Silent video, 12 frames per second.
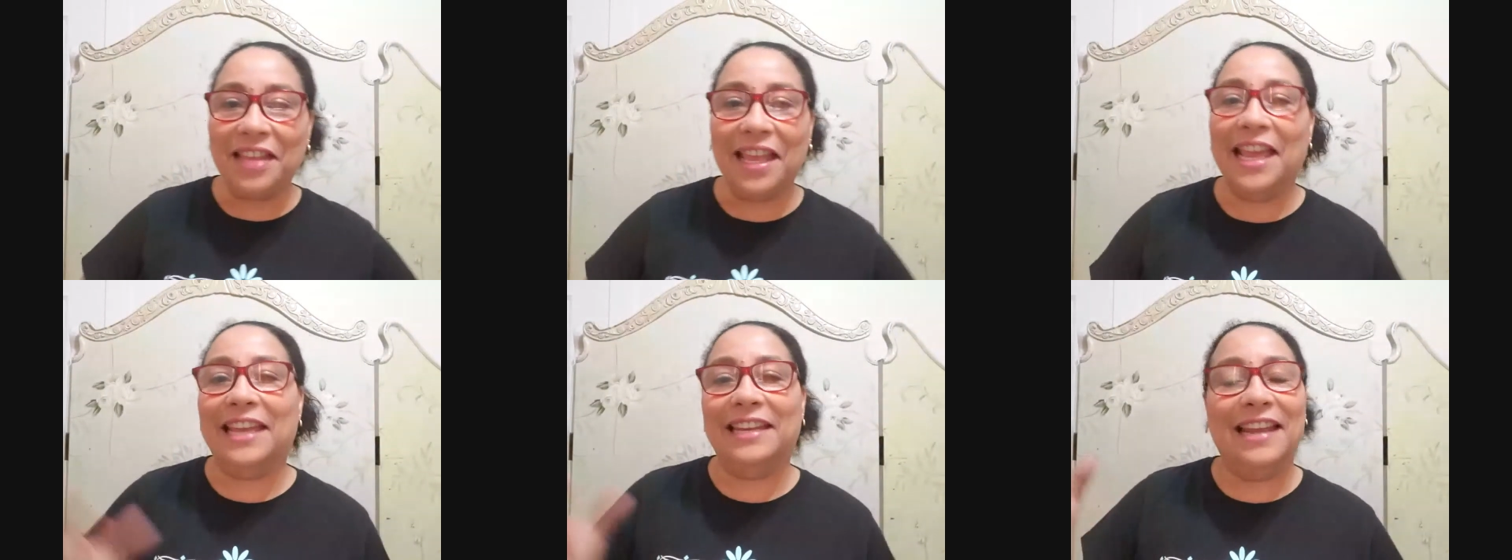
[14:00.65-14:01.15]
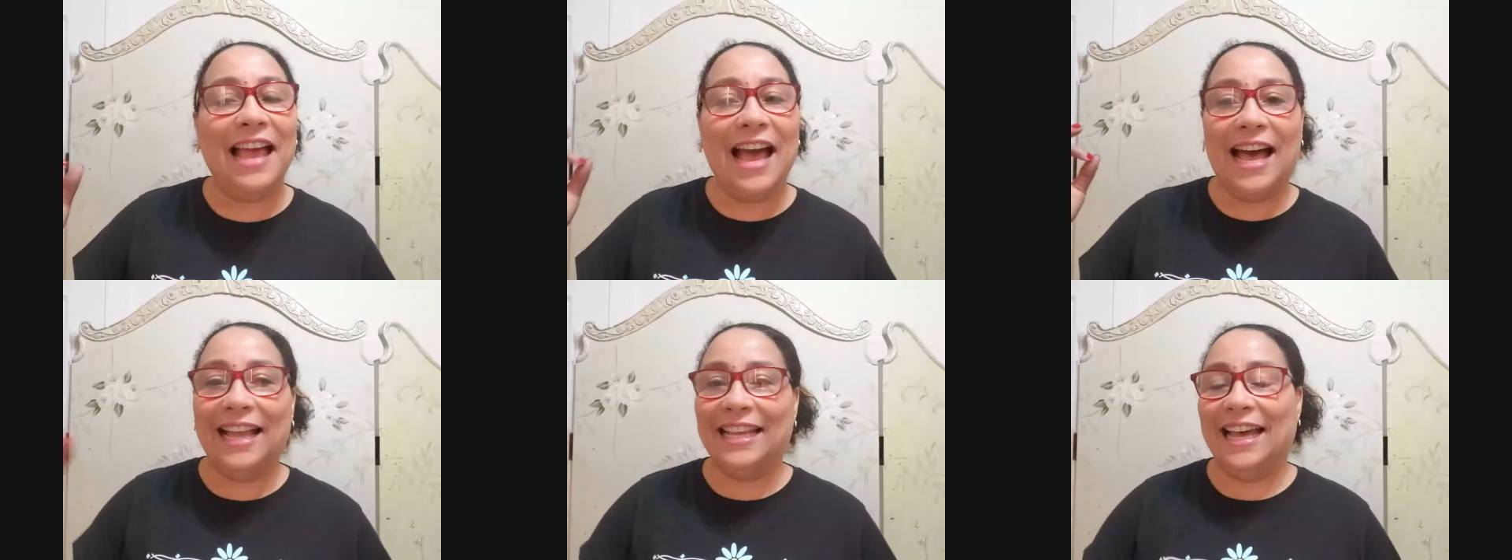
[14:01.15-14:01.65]
and
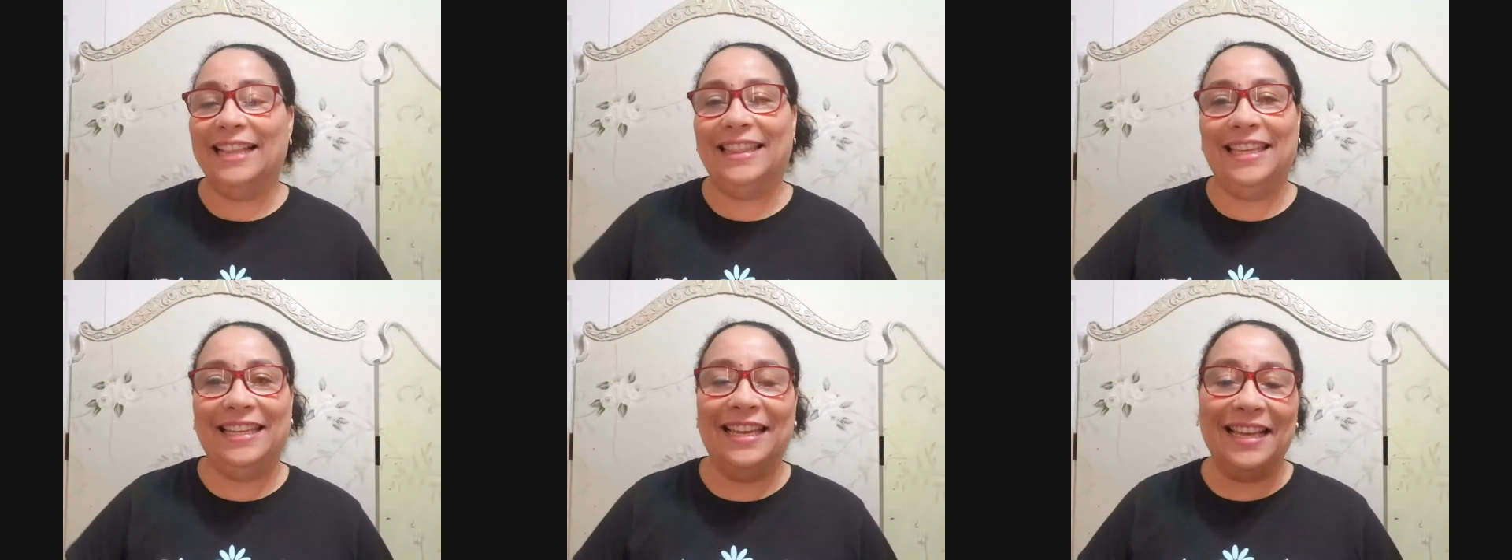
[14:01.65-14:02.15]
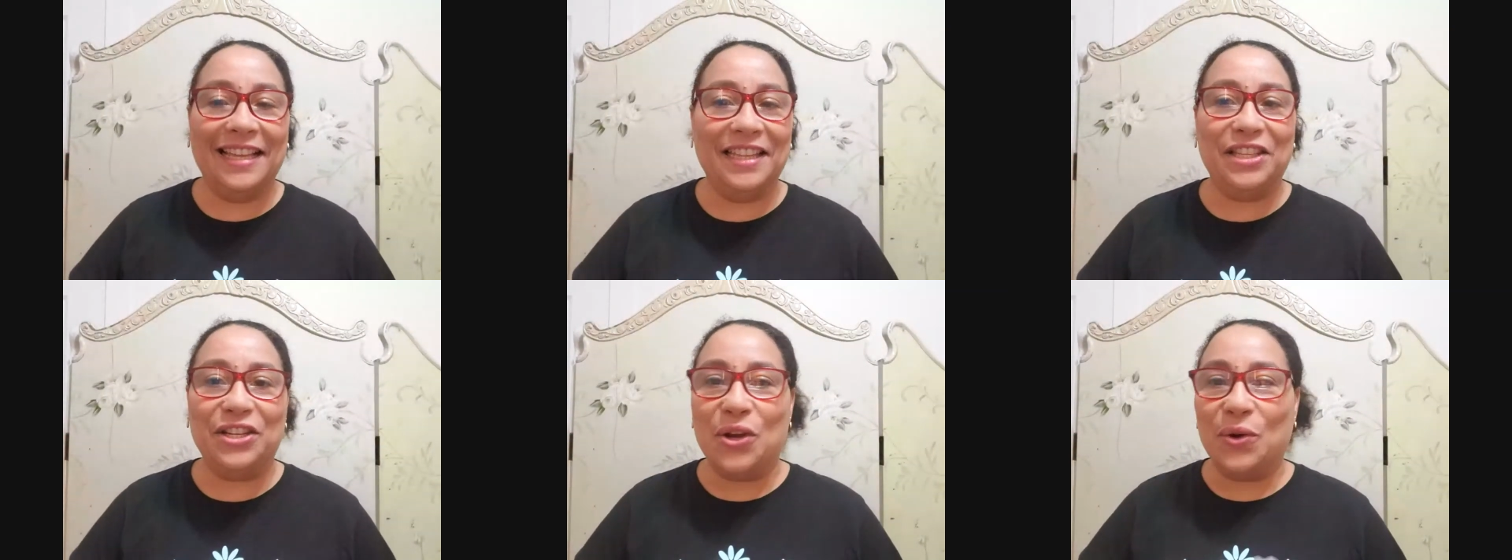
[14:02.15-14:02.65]
I got the